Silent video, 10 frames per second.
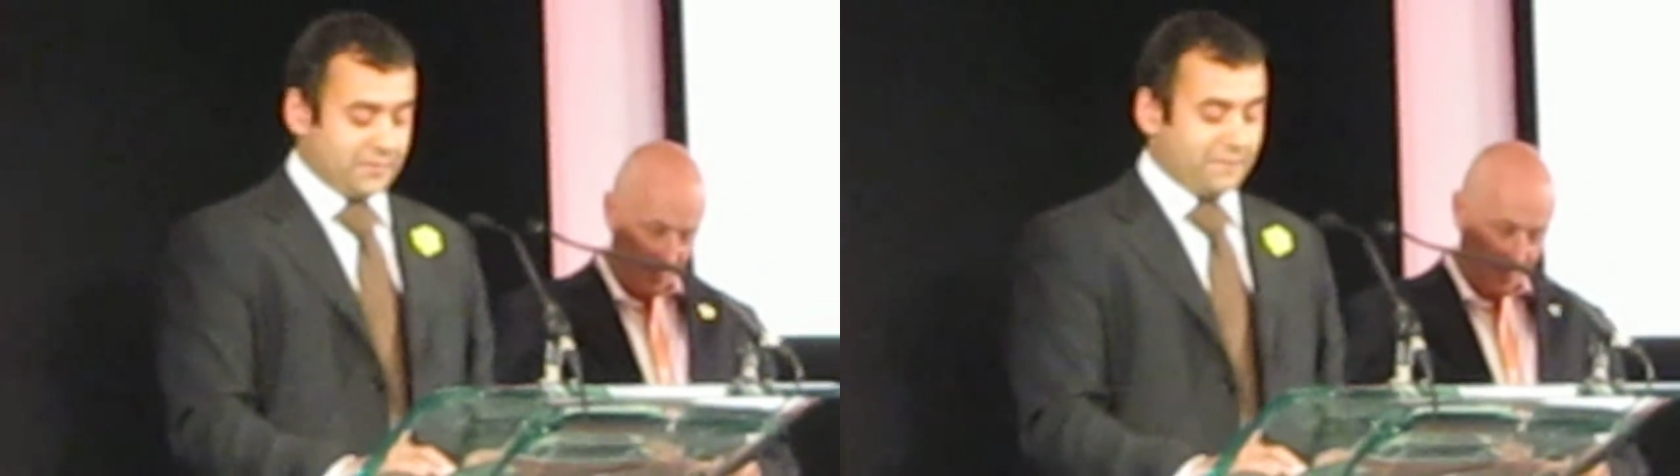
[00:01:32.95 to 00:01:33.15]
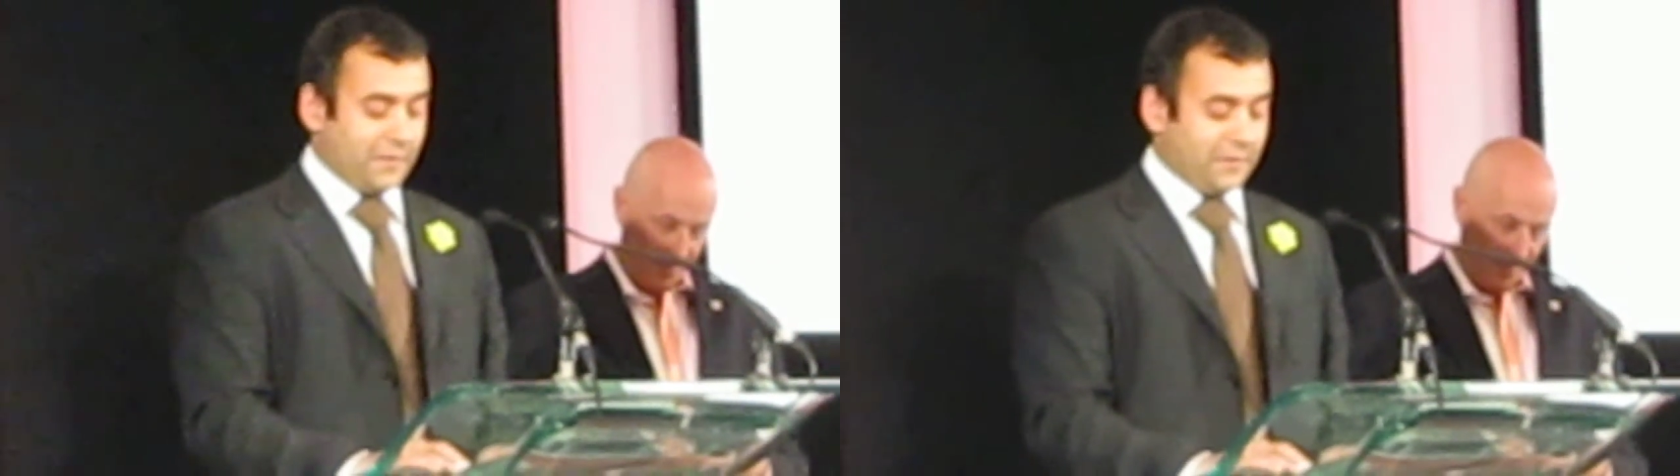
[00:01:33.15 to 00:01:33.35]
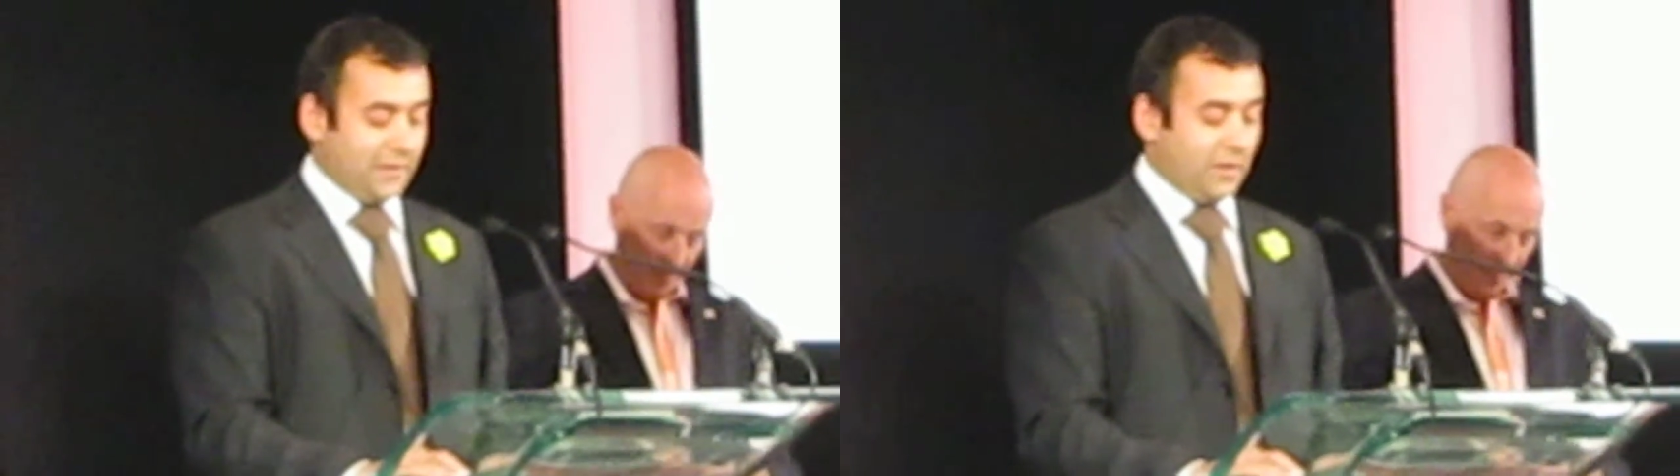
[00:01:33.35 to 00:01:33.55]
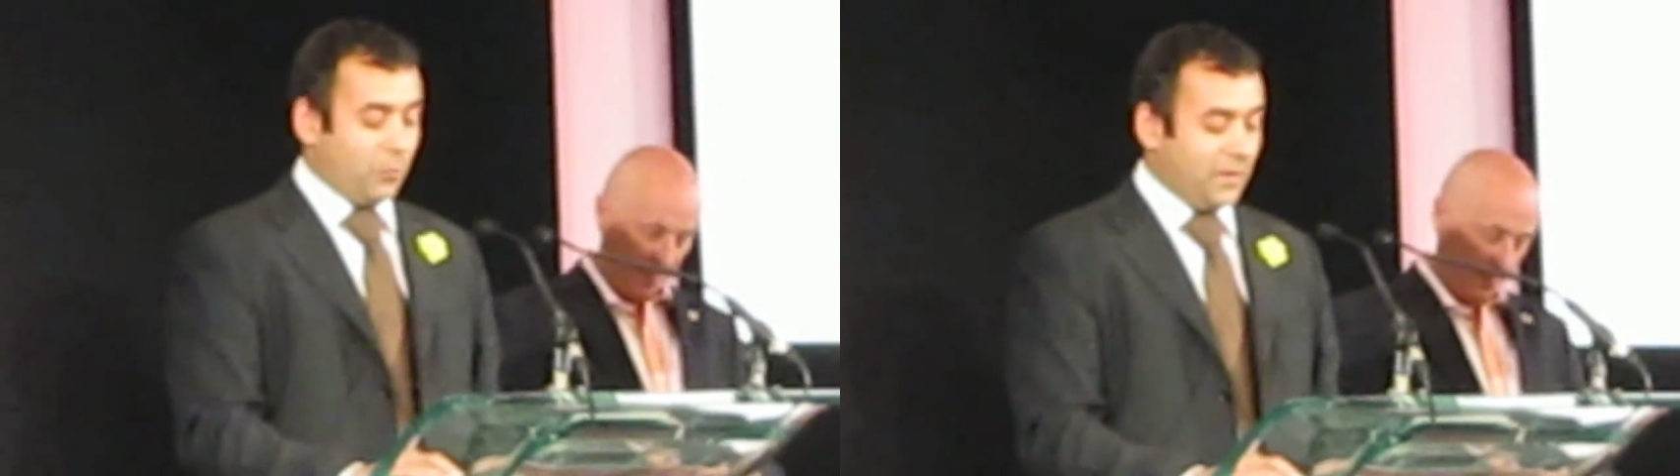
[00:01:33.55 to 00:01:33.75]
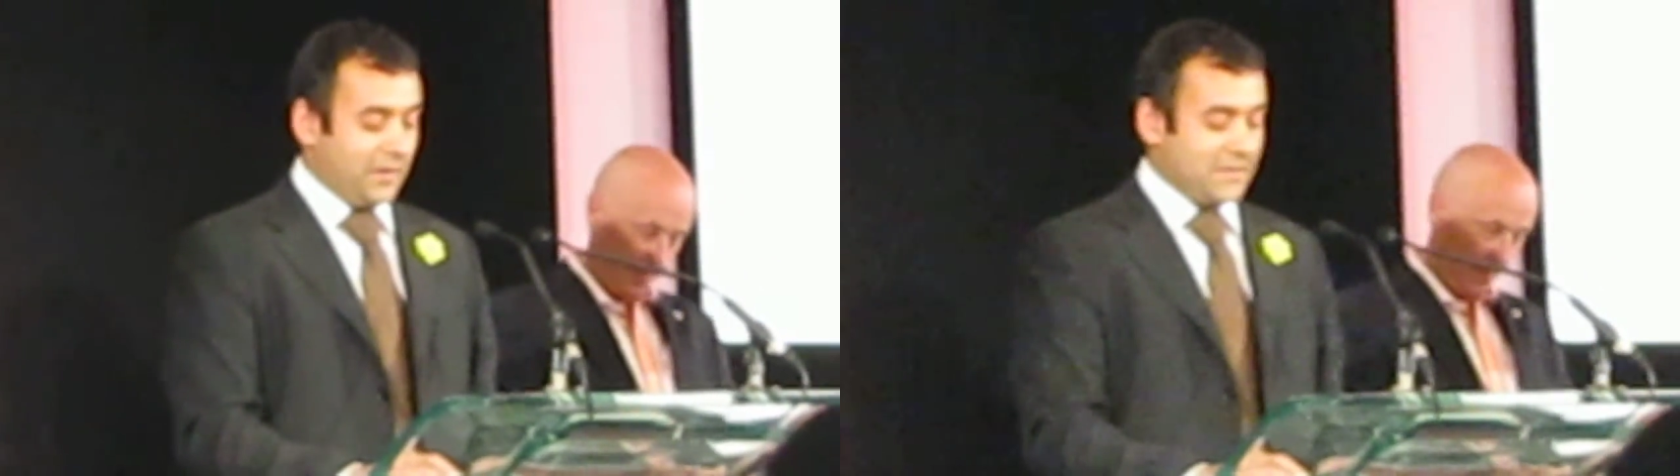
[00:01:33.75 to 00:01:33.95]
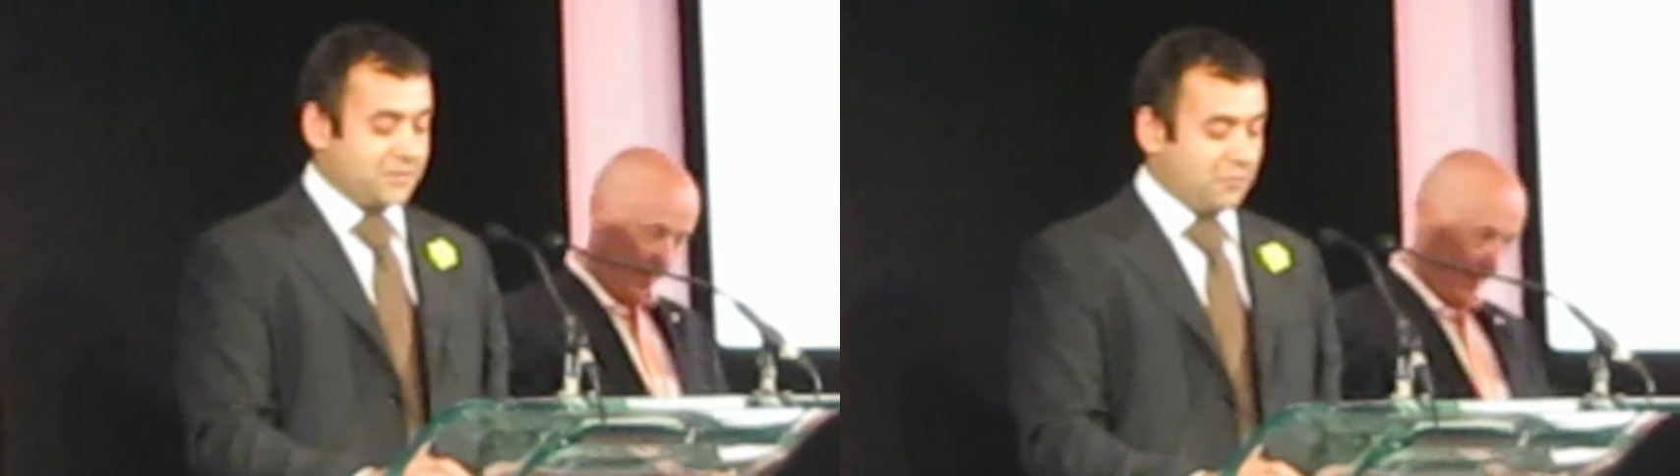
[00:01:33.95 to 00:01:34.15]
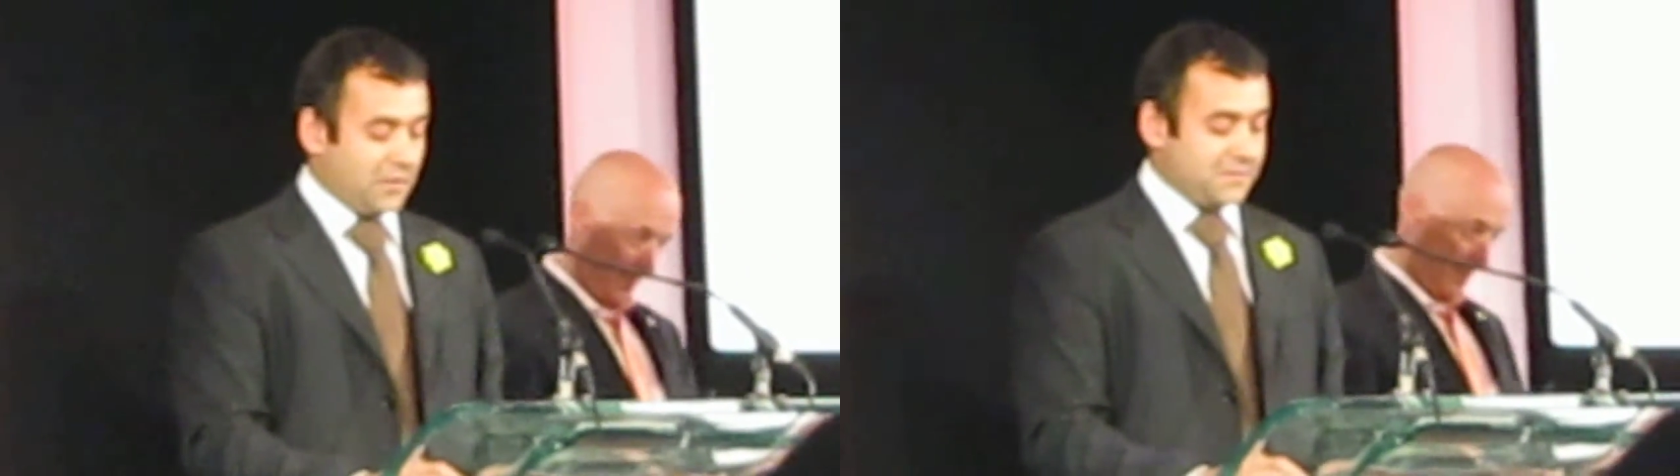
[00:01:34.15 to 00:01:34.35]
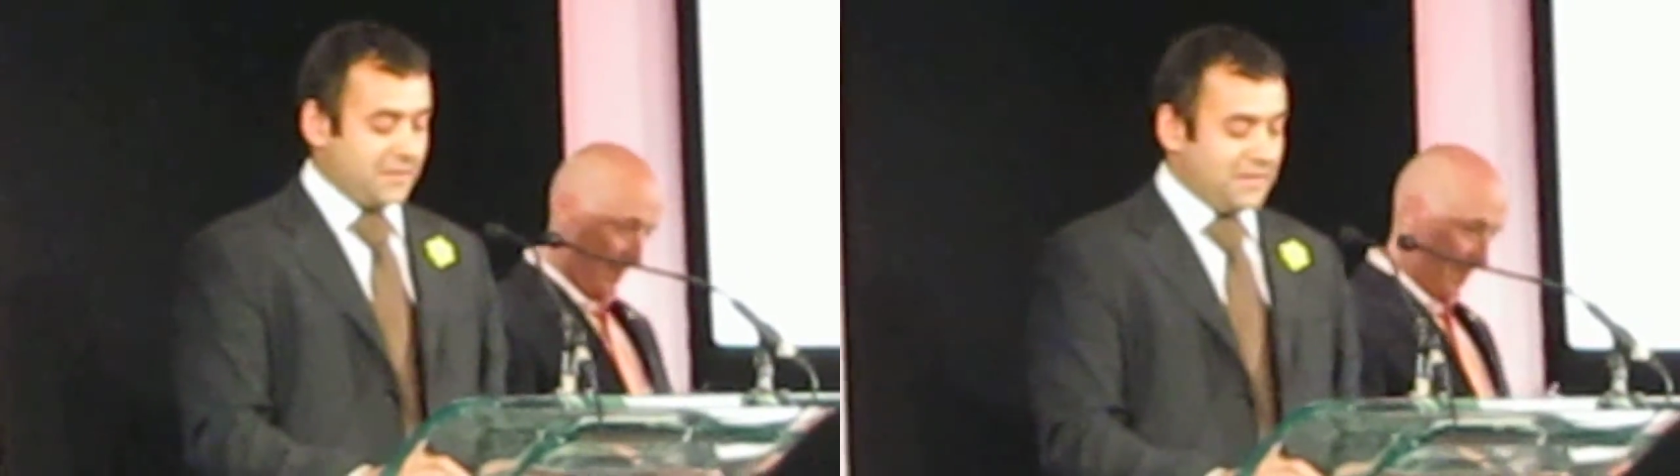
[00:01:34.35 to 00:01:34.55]
Finally, our winner has
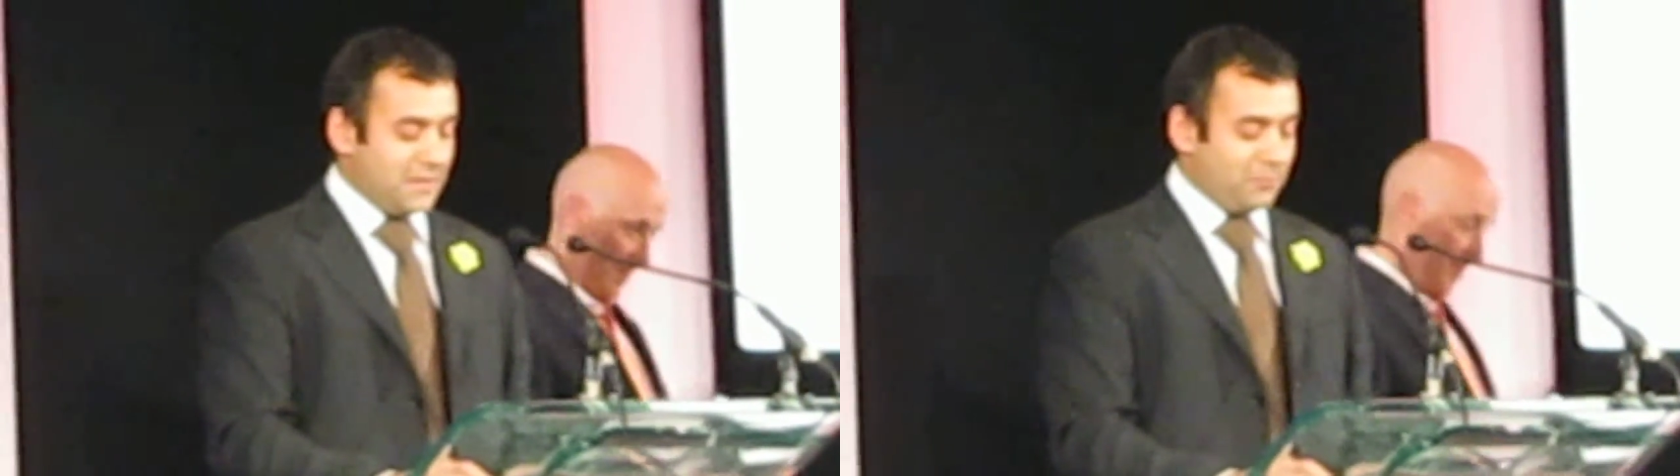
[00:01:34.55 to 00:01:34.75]
grasped a